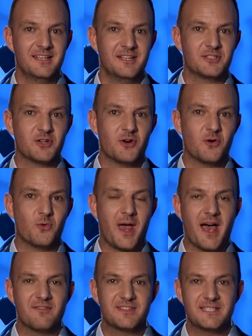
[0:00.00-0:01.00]
So we
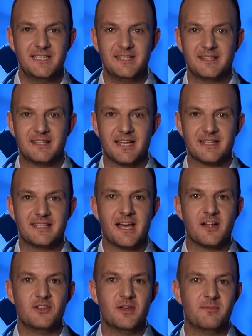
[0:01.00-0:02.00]
have seen that there
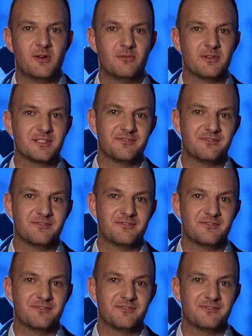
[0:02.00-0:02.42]
are numerous